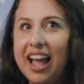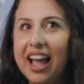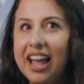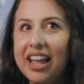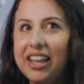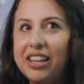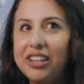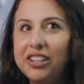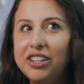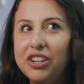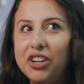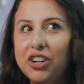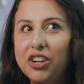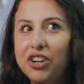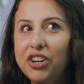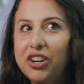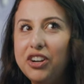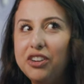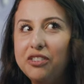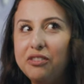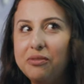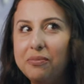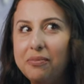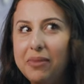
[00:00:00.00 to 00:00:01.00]
I
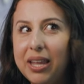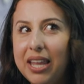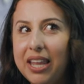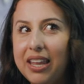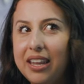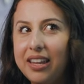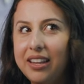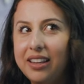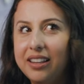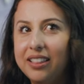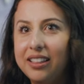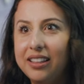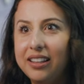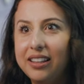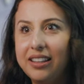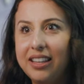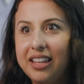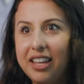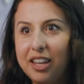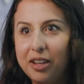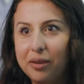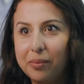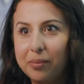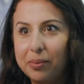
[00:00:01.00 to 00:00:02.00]
couldn't have made the
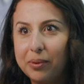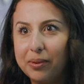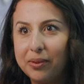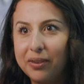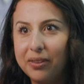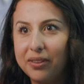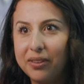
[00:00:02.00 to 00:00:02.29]
leap.